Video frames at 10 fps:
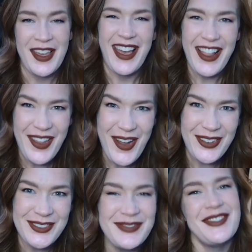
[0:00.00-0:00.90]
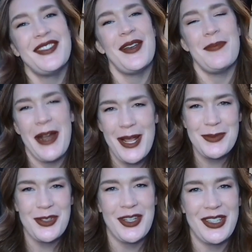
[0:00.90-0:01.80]
Hello! My
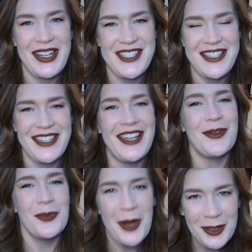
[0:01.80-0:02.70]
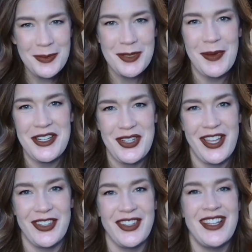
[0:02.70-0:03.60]
name's KritterXD and welcome to my
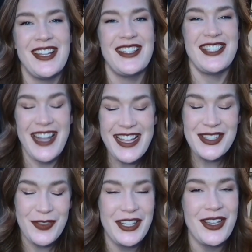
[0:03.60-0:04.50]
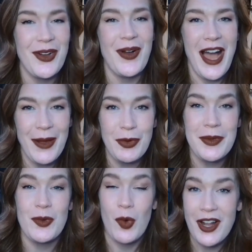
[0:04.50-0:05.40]
channel. Today's video, I will
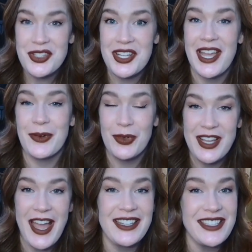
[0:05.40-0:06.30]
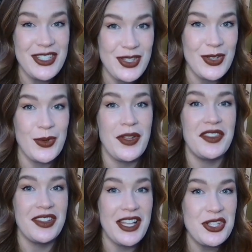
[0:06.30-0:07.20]
be watching and reacting to
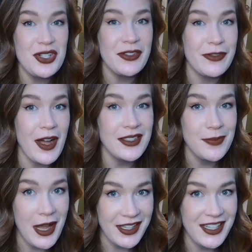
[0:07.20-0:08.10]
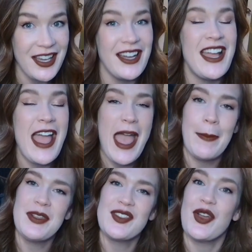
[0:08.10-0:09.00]
The Legend of Vox Machina,
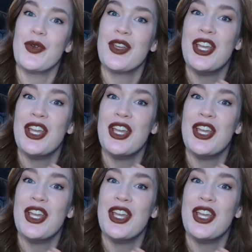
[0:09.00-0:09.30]
Episode